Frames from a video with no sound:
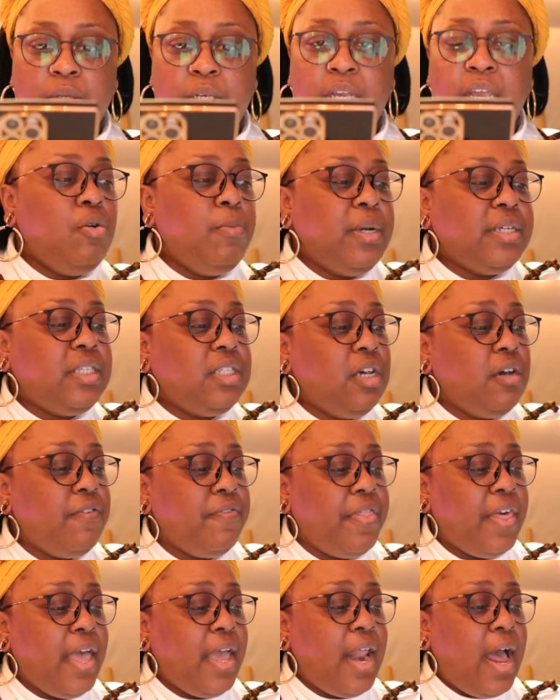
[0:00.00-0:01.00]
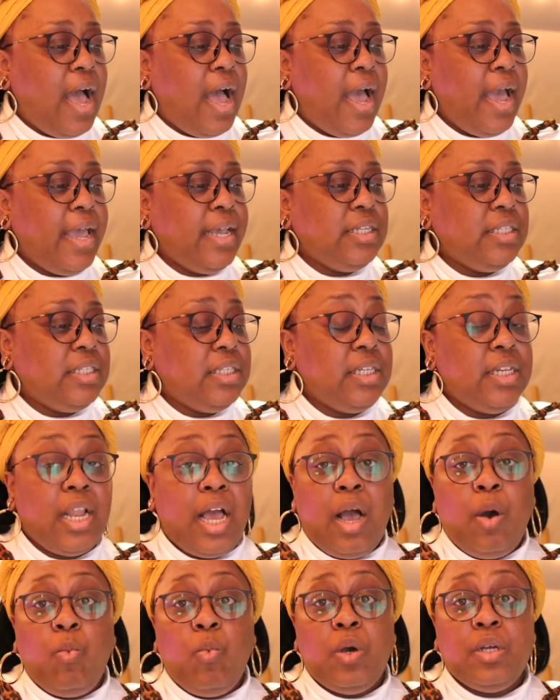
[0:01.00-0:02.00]
told myself that I did
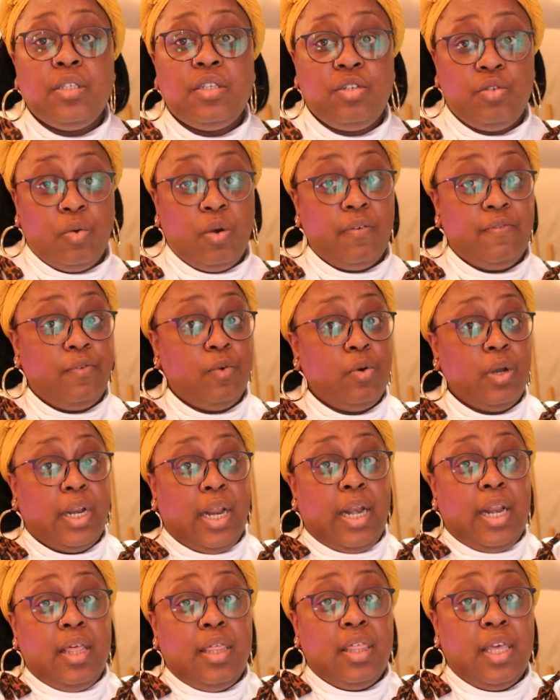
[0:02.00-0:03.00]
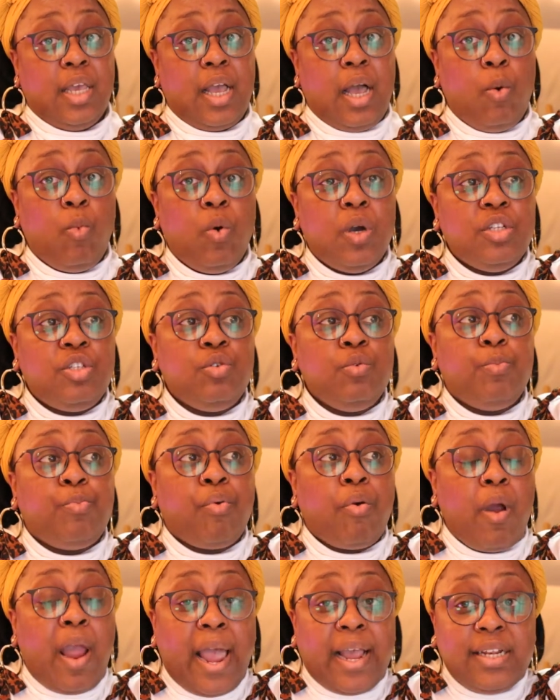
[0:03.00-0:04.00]
not want to avoid anything. I want to
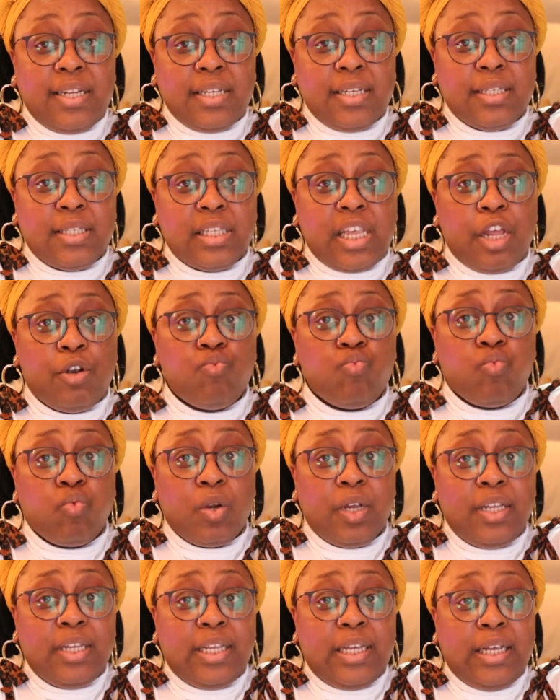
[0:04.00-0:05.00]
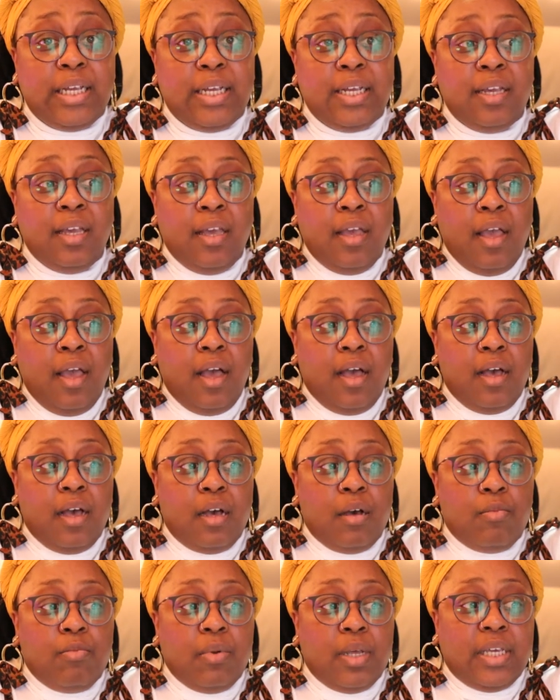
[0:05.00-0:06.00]
practice and really
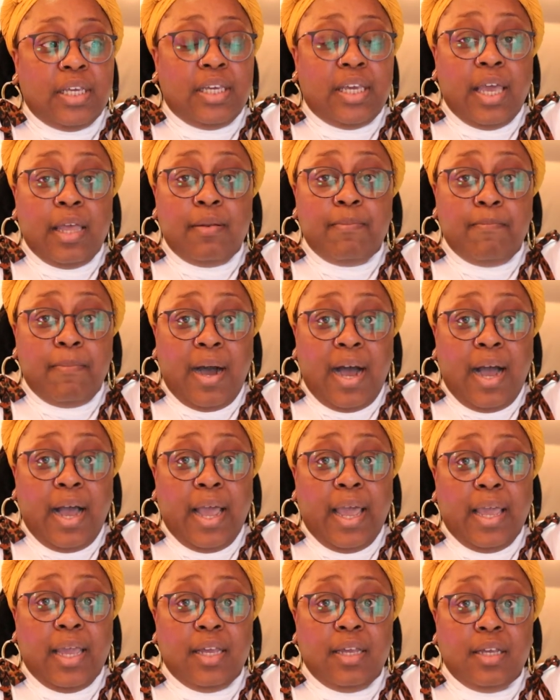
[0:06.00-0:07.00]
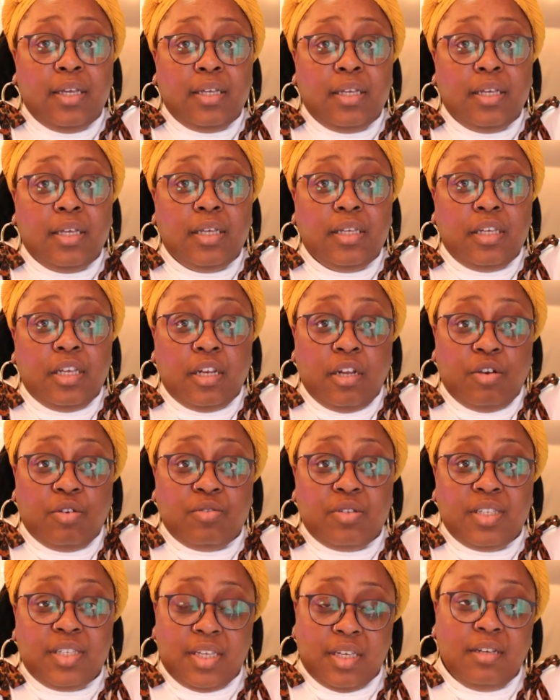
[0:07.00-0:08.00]
get my, you
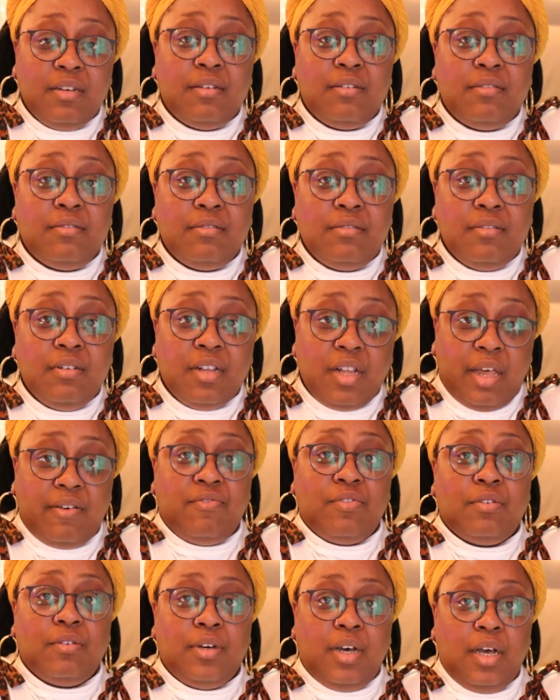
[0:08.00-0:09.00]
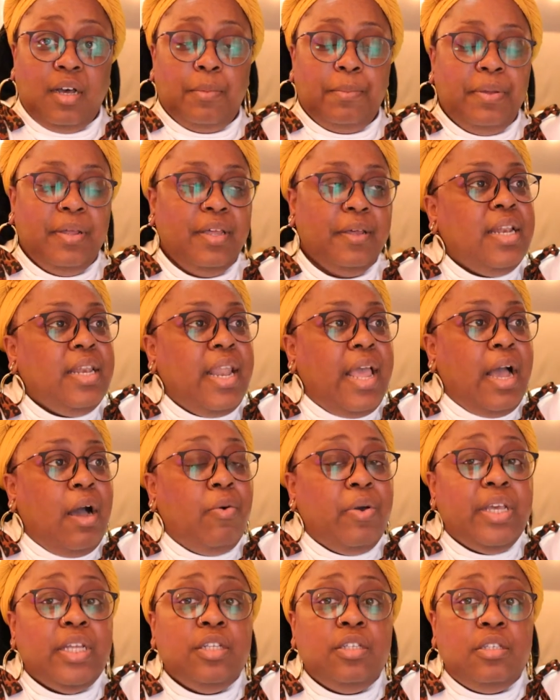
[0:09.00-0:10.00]
know, skill level up.
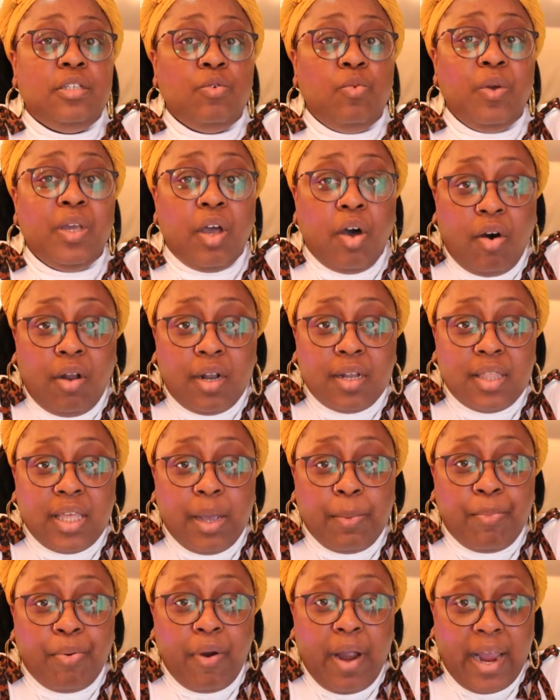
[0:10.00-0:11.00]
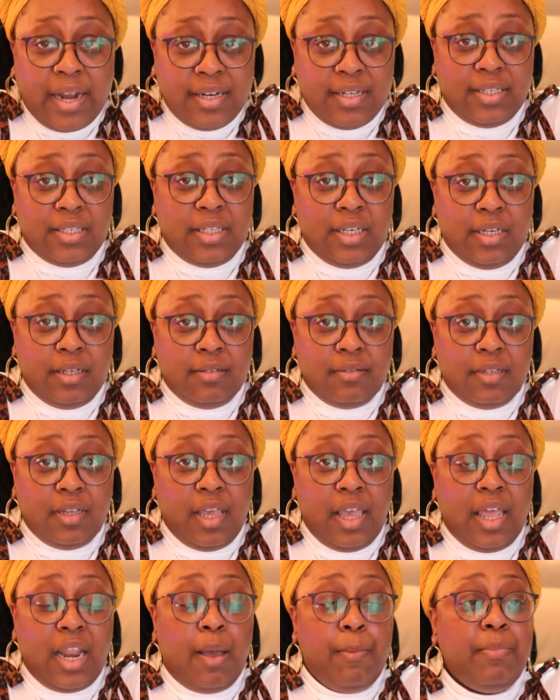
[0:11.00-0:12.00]
Now, in doing all of that practicing,
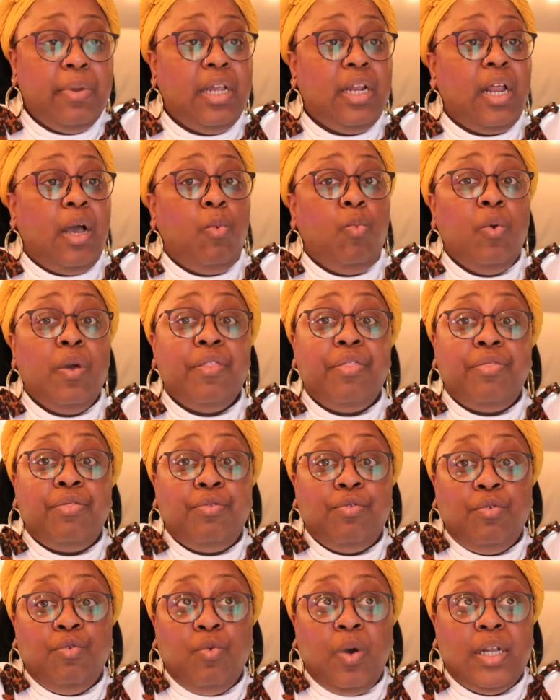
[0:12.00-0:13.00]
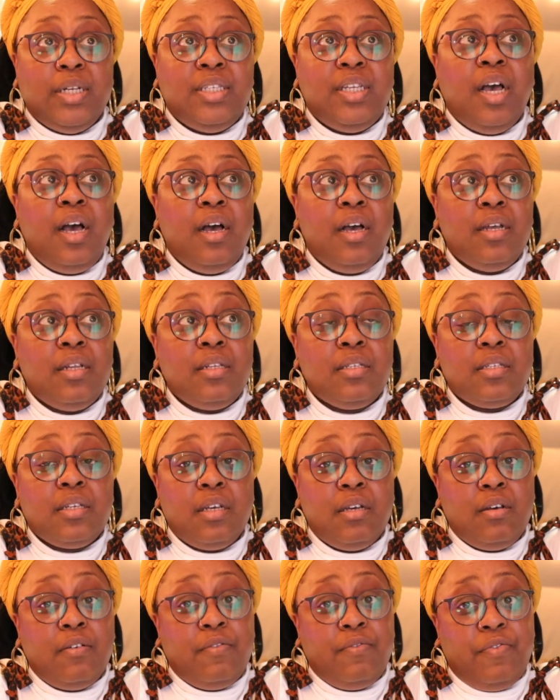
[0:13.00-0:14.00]
and I mean, I went through tons
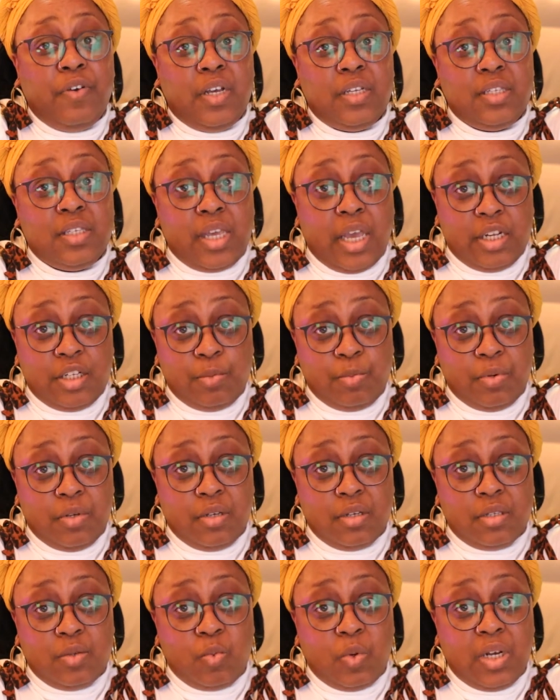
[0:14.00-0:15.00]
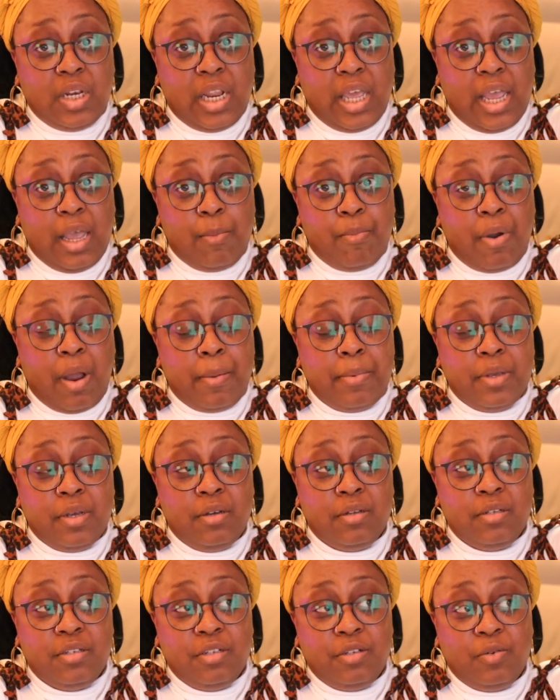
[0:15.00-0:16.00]
of sketchbooks. One day I'm probably
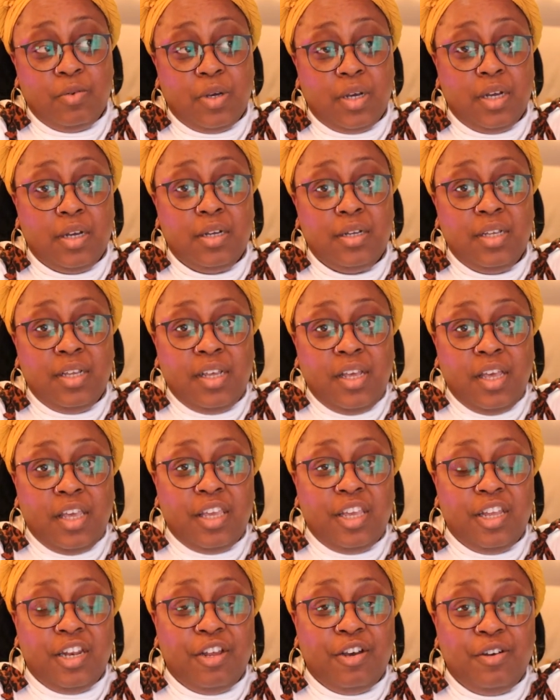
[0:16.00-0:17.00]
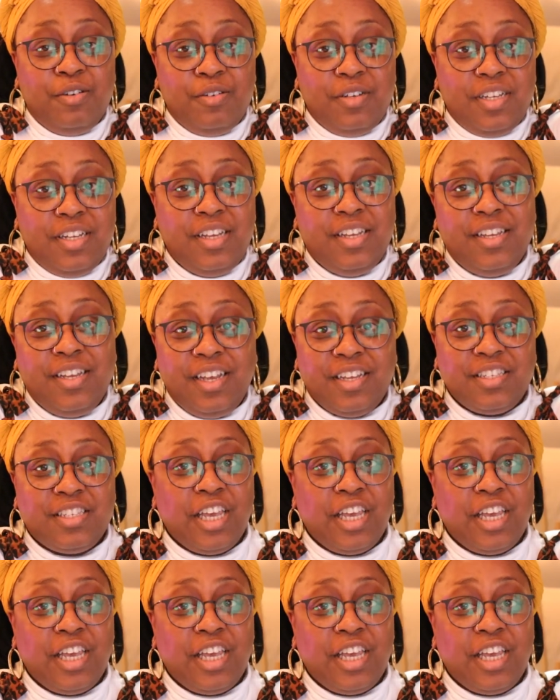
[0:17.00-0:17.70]
gonna do a